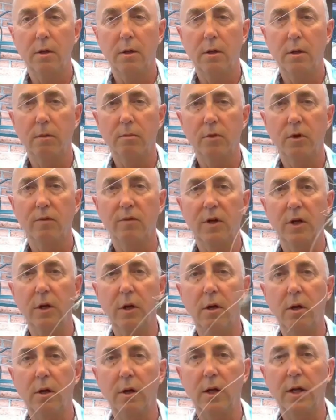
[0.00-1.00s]

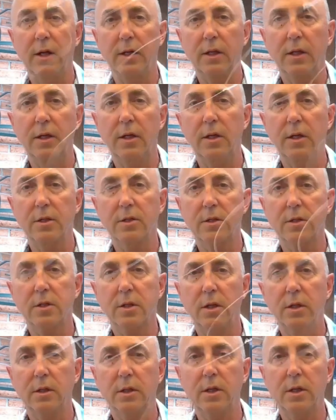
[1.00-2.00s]
like this,
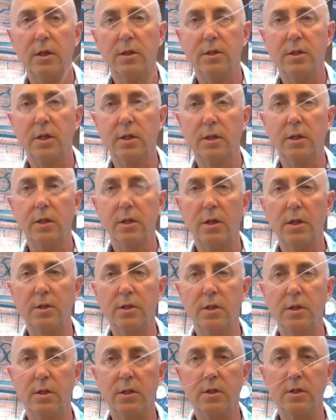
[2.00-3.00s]
like this, like this,
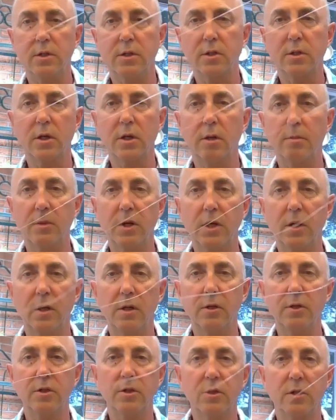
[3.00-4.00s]
and this is
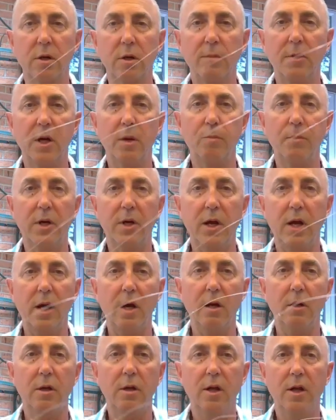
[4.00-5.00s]
coming up and
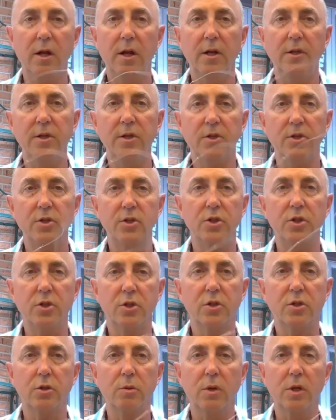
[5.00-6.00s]
down, and this is
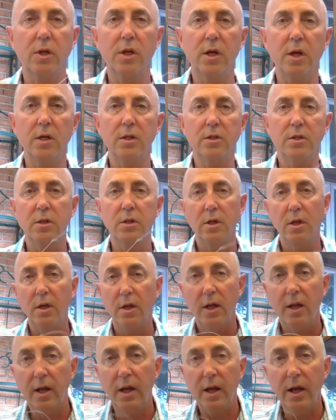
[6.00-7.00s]
just doing this.
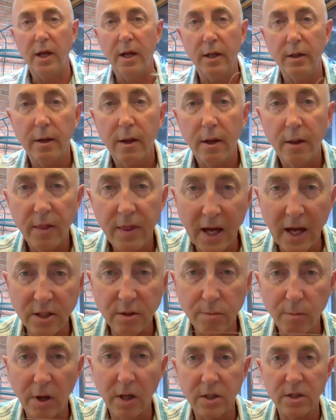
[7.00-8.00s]
And that's
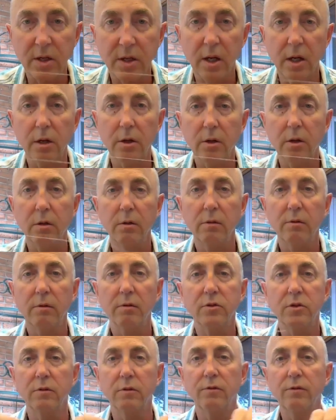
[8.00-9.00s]
my standard
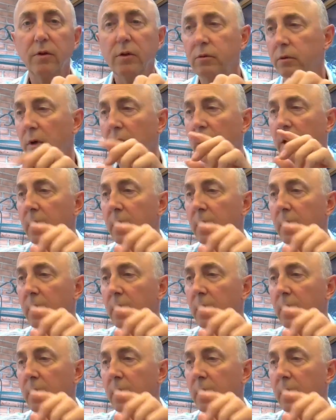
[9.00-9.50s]
surf fluke rig.